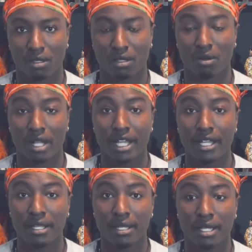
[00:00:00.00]

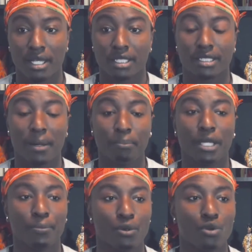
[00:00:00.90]
Okay? Some
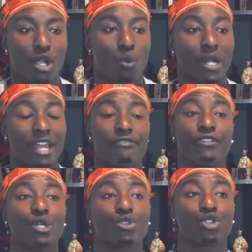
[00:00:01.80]
people, when they
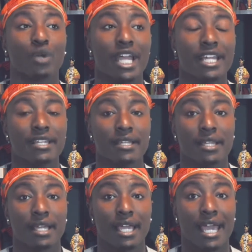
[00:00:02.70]
feel threatened
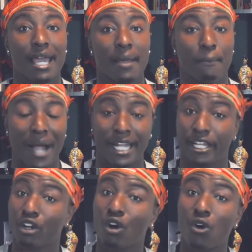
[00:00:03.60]
by
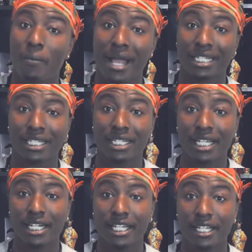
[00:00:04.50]
their own
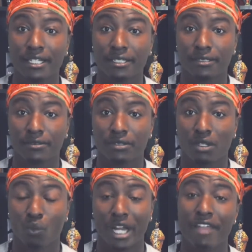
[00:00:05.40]
masculinity,
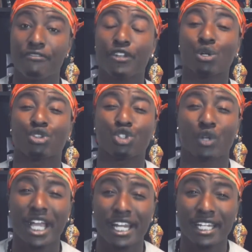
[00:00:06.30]
when they feel
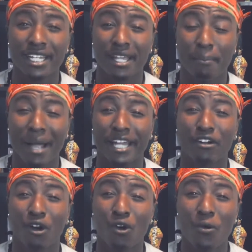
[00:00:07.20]
threatened by
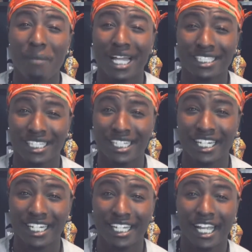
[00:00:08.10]
their own
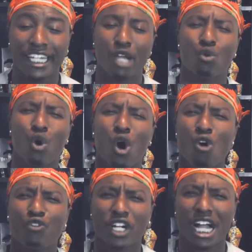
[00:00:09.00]
masculinity, they will
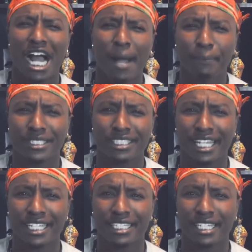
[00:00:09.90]
overcompensate